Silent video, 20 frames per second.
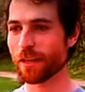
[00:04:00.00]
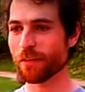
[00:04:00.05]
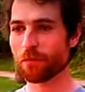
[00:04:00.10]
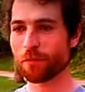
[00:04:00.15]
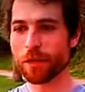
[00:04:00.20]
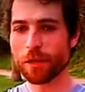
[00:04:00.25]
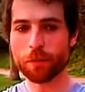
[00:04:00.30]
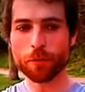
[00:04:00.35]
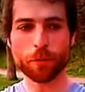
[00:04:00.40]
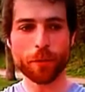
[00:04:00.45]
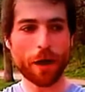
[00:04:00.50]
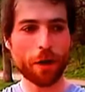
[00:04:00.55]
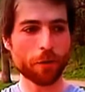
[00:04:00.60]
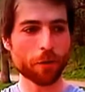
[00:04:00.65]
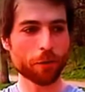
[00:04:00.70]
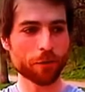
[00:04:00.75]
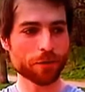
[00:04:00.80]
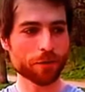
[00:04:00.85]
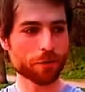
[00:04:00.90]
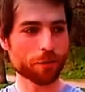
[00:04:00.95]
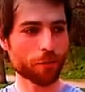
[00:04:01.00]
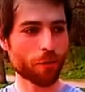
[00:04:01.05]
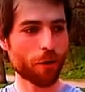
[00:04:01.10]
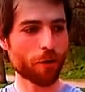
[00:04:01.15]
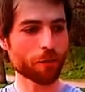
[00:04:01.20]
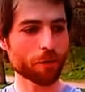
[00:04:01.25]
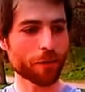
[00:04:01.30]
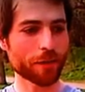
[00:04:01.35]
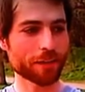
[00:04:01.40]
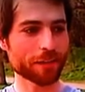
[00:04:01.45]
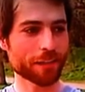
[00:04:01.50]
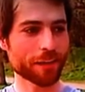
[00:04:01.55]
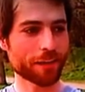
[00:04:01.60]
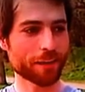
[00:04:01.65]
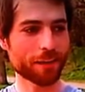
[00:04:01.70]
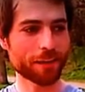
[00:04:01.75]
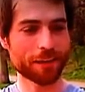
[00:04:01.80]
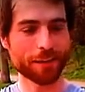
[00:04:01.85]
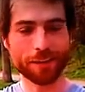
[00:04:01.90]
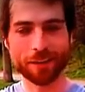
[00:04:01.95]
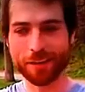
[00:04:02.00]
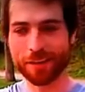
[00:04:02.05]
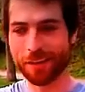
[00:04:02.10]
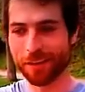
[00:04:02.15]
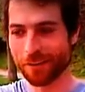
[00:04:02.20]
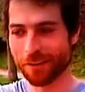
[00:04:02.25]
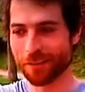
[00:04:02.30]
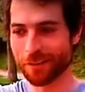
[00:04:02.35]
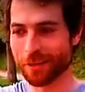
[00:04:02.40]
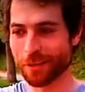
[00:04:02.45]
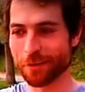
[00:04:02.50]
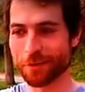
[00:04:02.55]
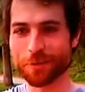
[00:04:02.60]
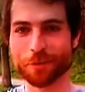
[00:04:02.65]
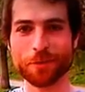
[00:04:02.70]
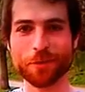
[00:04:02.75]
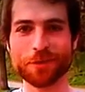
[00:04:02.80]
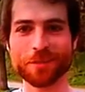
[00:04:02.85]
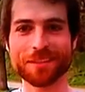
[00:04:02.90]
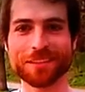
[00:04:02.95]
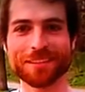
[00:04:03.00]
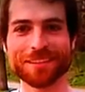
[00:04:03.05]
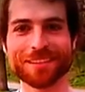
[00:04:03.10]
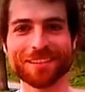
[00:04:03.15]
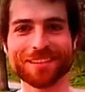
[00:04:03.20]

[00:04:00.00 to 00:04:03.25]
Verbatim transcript: If people power was the problem, I said, then then here's a person.